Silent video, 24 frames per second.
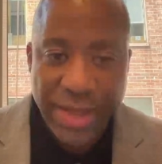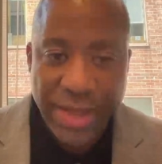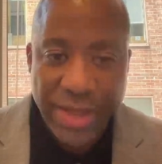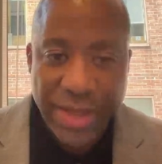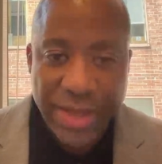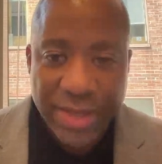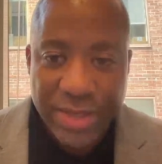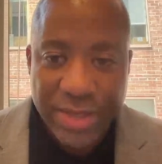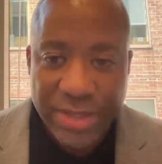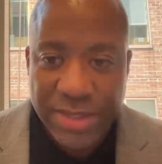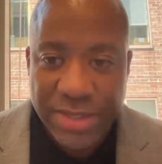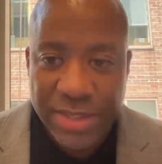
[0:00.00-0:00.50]

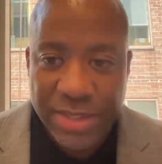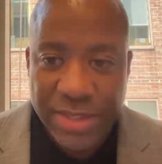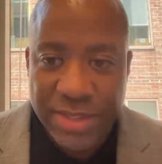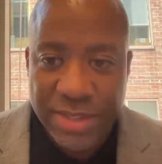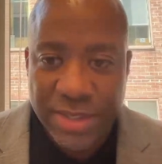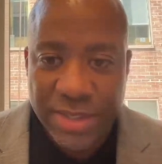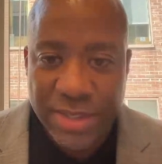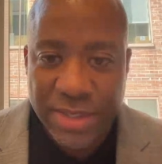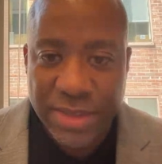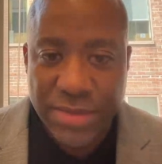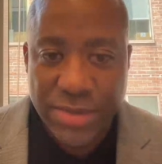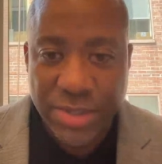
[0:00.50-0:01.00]
is is
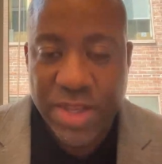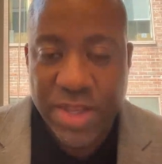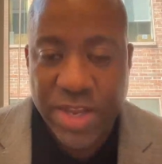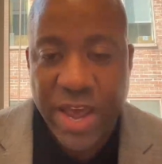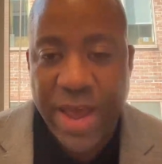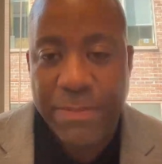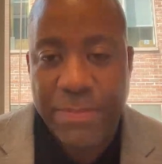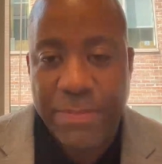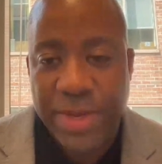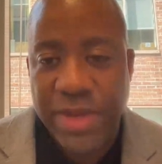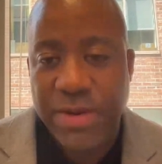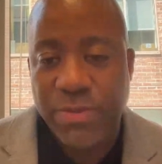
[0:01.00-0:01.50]
it, shouldn't
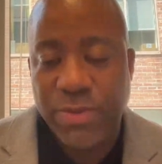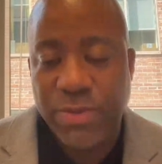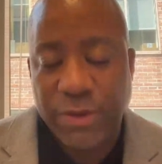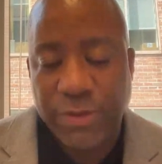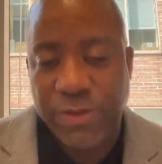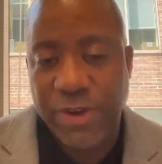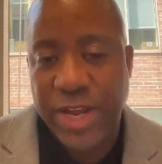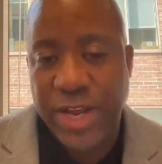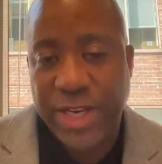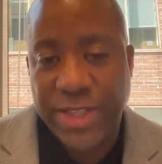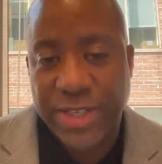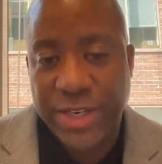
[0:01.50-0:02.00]
that be
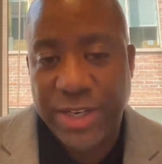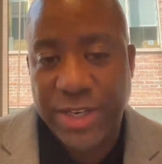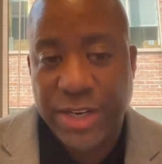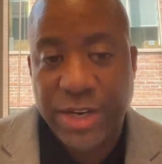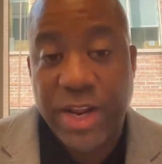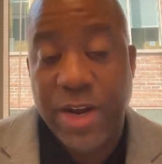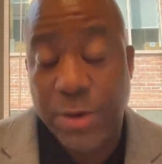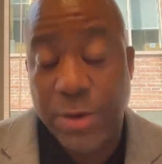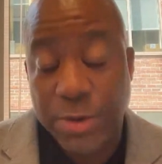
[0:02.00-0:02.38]
reflected in that,